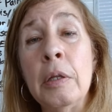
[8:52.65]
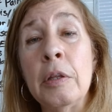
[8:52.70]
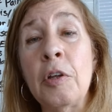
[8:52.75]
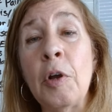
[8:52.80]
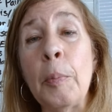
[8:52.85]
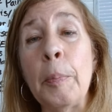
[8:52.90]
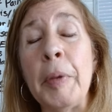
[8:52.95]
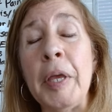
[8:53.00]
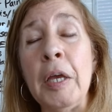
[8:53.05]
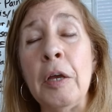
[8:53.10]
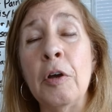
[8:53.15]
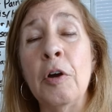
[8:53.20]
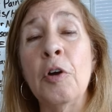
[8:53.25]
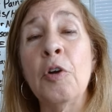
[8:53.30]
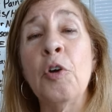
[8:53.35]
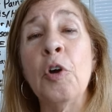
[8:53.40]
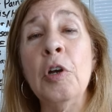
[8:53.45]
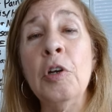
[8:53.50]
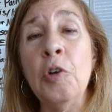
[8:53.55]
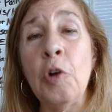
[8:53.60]
they're being a
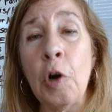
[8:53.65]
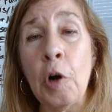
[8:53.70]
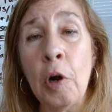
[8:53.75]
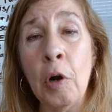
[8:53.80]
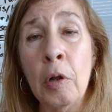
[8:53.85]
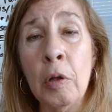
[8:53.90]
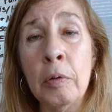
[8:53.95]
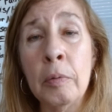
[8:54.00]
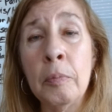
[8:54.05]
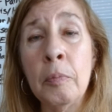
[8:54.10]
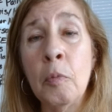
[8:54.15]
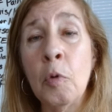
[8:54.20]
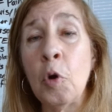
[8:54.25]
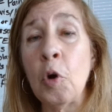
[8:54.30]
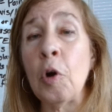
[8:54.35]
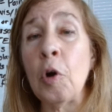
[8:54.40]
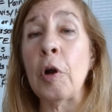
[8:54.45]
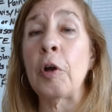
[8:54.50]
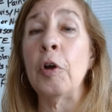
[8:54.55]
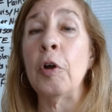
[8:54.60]
good girl
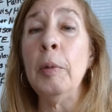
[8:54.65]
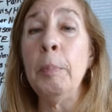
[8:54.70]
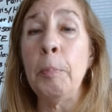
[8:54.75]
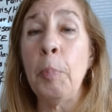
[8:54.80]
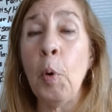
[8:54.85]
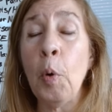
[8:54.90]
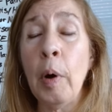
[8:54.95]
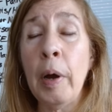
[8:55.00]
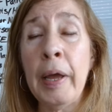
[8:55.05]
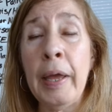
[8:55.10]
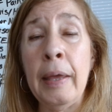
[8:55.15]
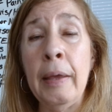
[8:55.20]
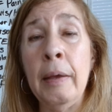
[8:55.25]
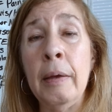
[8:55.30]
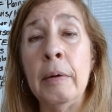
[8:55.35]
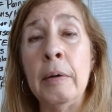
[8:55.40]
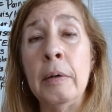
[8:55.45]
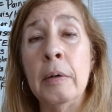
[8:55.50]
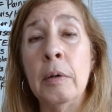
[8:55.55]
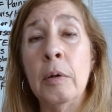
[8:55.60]
or a good boy
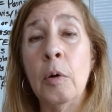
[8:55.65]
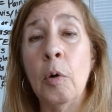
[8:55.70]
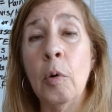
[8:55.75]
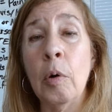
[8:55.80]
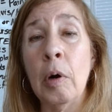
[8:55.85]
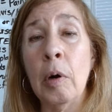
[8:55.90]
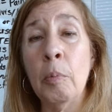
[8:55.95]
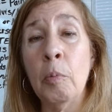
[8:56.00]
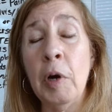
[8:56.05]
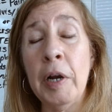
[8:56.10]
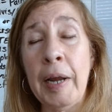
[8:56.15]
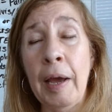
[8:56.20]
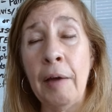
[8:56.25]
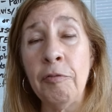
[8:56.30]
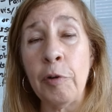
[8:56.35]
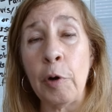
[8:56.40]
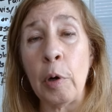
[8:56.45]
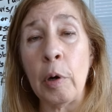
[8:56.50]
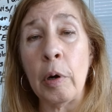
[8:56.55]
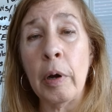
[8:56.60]
or
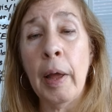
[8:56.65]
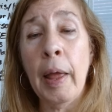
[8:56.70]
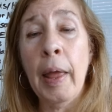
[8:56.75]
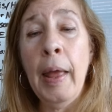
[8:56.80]
whatever.